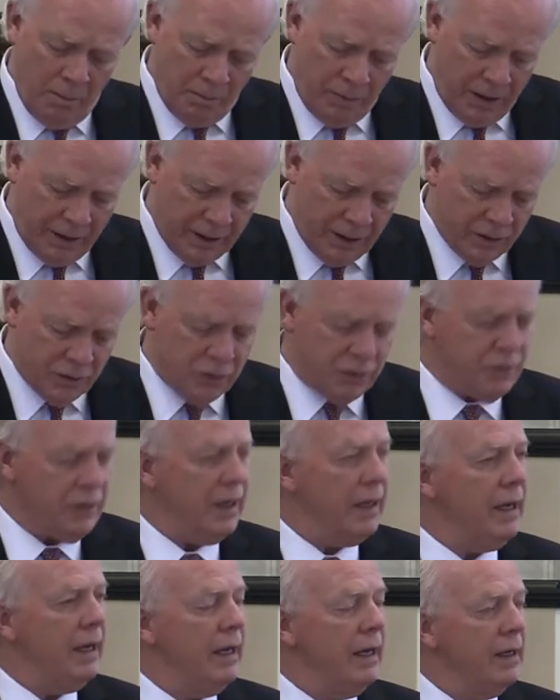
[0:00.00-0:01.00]
but
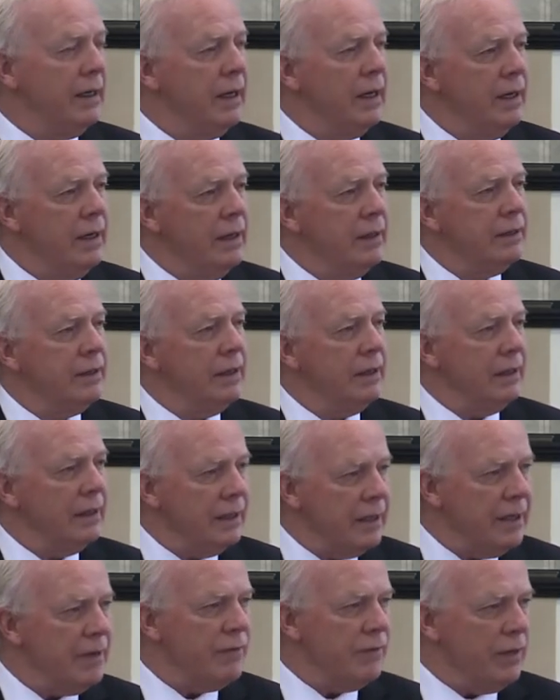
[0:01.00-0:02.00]
instead to
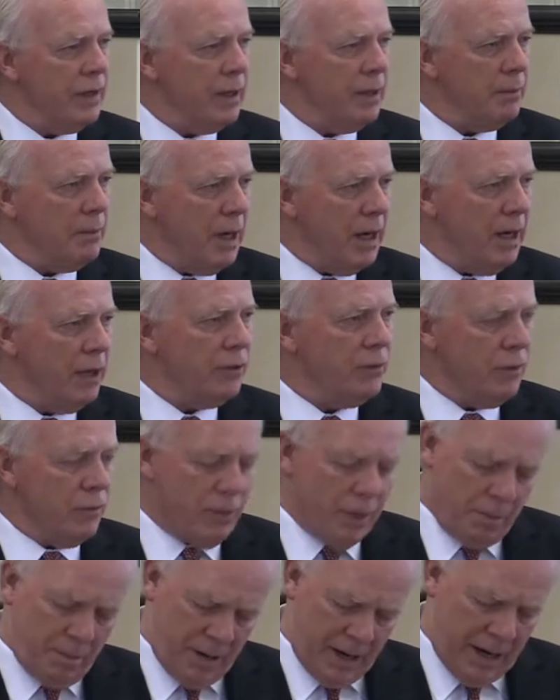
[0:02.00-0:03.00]
leave them under
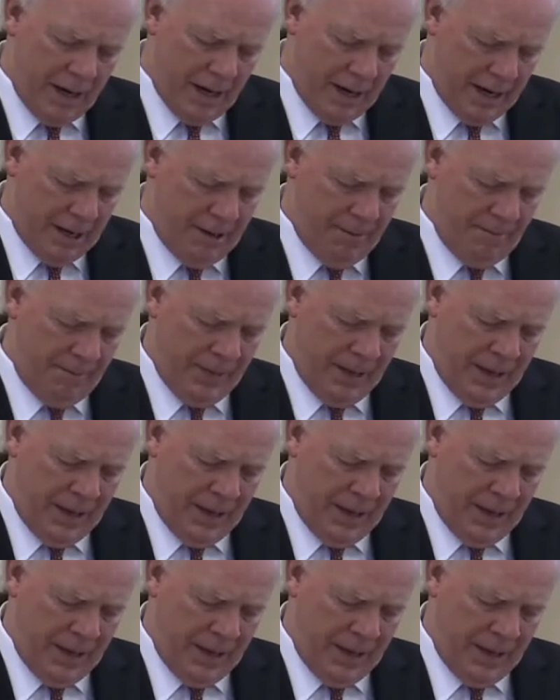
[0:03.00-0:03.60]
the ban.